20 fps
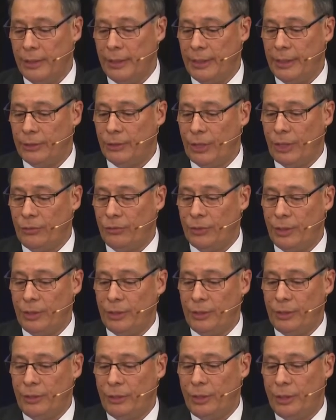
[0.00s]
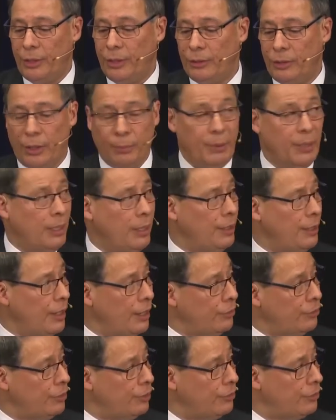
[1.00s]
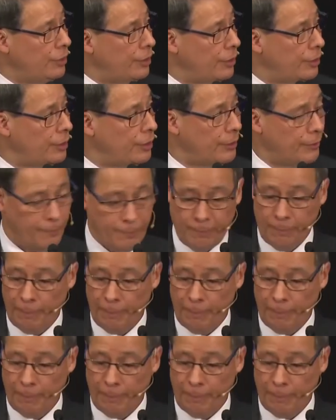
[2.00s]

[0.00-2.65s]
Uh, testing uh, typically necessary?